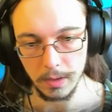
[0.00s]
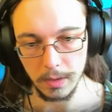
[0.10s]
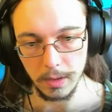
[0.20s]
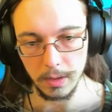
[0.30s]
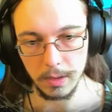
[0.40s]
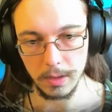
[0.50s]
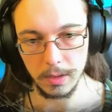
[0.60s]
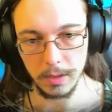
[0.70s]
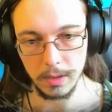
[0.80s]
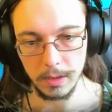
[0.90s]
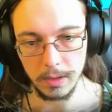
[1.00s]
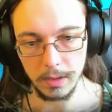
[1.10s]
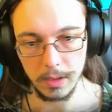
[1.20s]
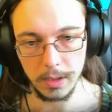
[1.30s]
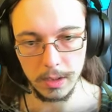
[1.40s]
Da da
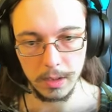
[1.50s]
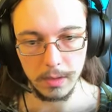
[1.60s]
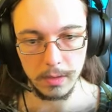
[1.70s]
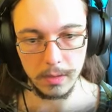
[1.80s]
da da.